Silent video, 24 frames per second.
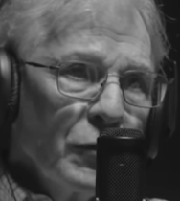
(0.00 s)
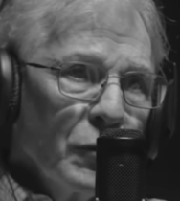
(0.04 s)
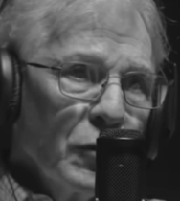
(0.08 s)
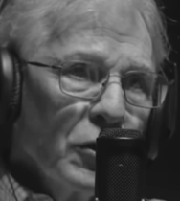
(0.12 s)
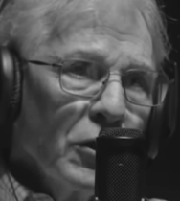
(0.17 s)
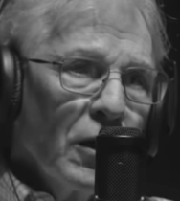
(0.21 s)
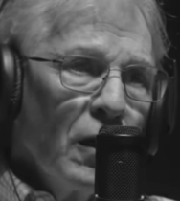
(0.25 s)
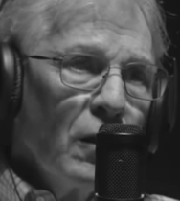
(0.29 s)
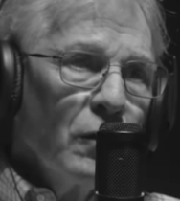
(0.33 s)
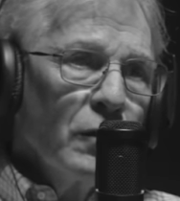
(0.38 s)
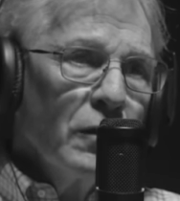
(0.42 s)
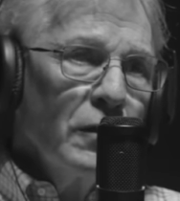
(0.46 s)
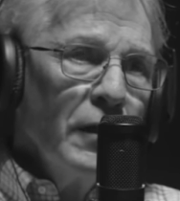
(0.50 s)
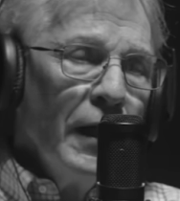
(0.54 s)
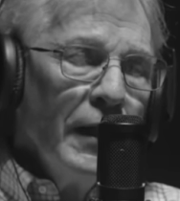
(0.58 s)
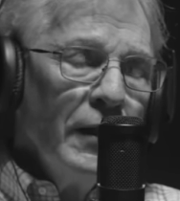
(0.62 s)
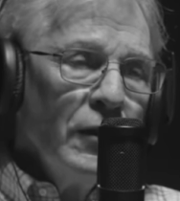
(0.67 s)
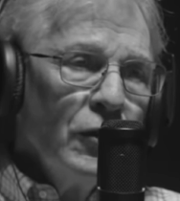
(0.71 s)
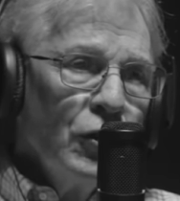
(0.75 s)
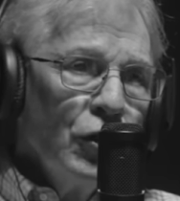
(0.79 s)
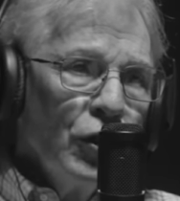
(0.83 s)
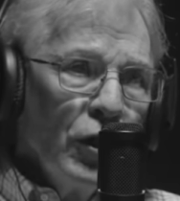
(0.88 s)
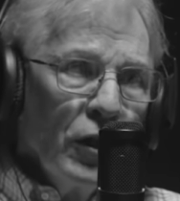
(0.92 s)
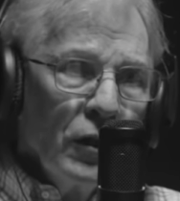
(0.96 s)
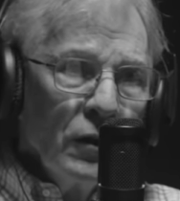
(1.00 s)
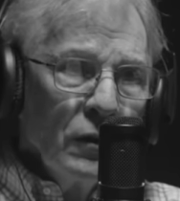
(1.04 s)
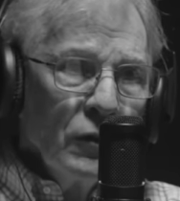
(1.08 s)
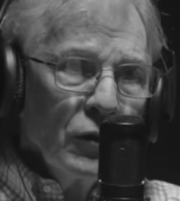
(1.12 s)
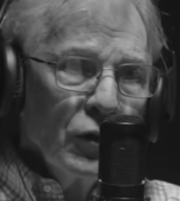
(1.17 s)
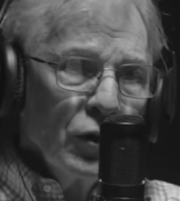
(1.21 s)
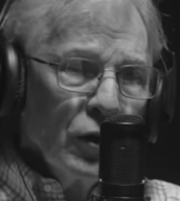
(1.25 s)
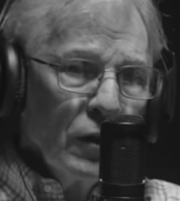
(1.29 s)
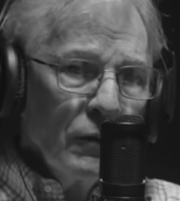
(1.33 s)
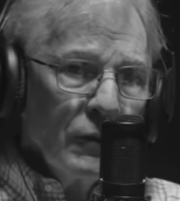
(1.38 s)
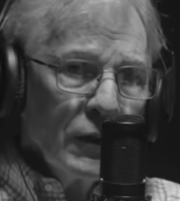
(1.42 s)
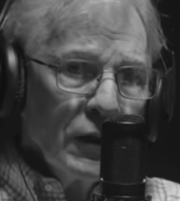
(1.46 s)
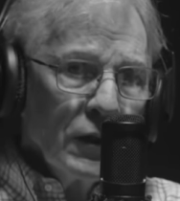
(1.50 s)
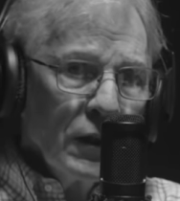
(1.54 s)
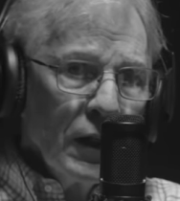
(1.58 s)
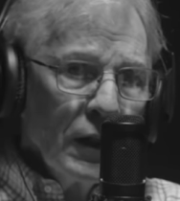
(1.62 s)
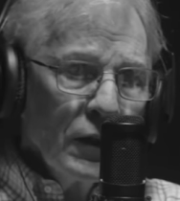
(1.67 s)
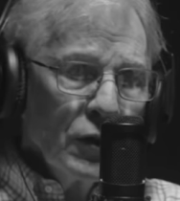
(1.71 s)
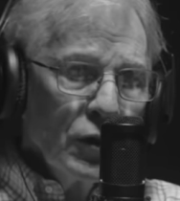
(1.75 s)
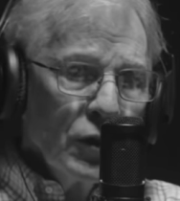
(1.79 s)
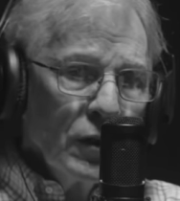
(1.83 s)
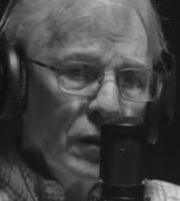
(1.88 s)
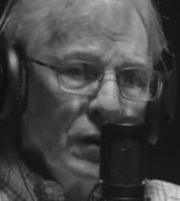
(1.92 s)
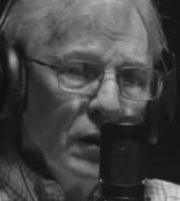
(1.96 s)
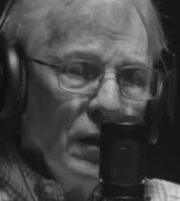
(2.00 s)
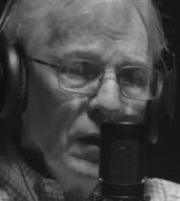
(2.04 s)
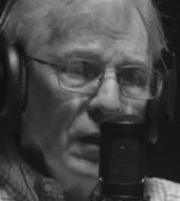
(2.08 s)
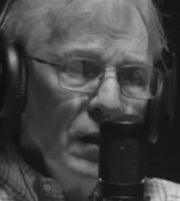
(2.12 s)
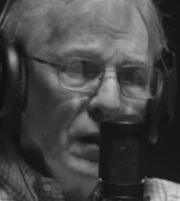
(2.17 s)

It was called Tate Shell Service Station.